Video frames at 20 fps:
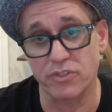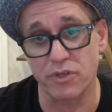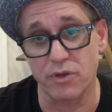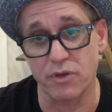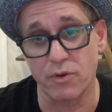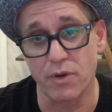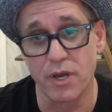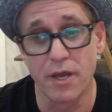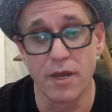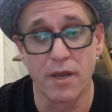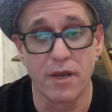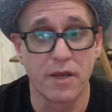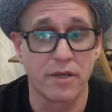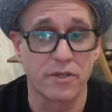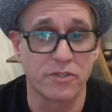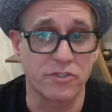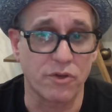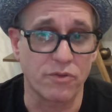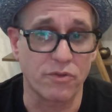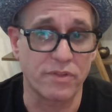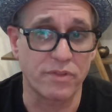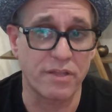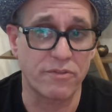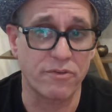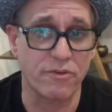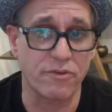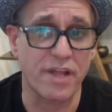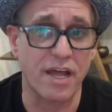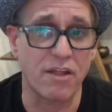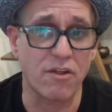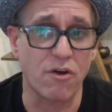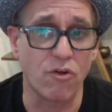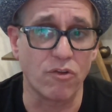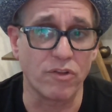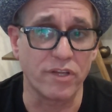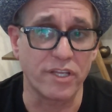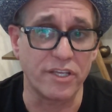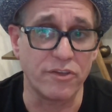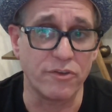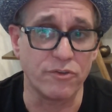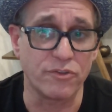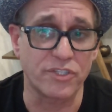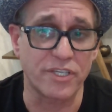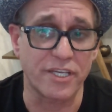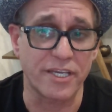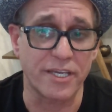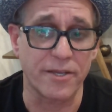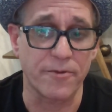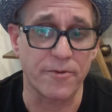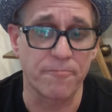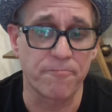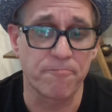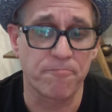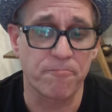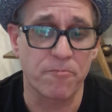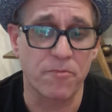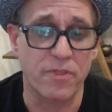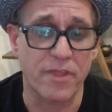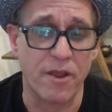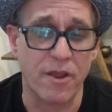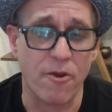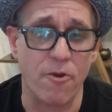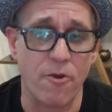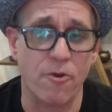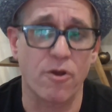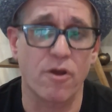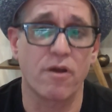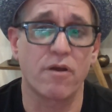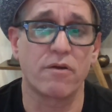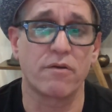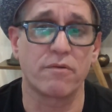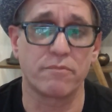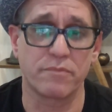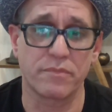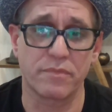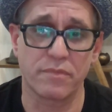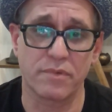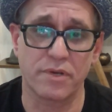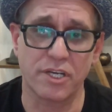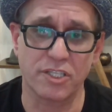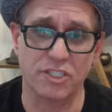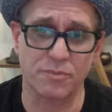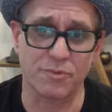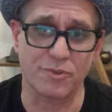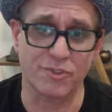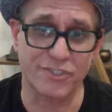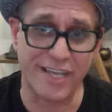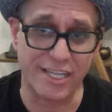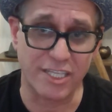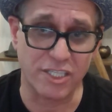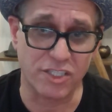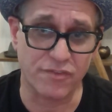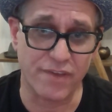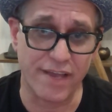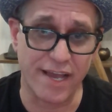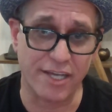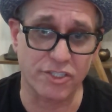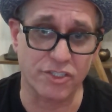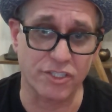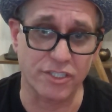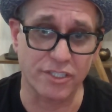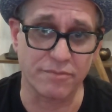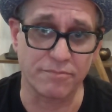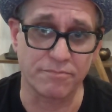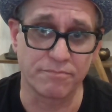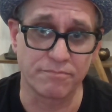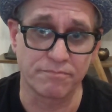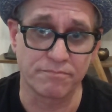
So they're not only using their customer satisfaction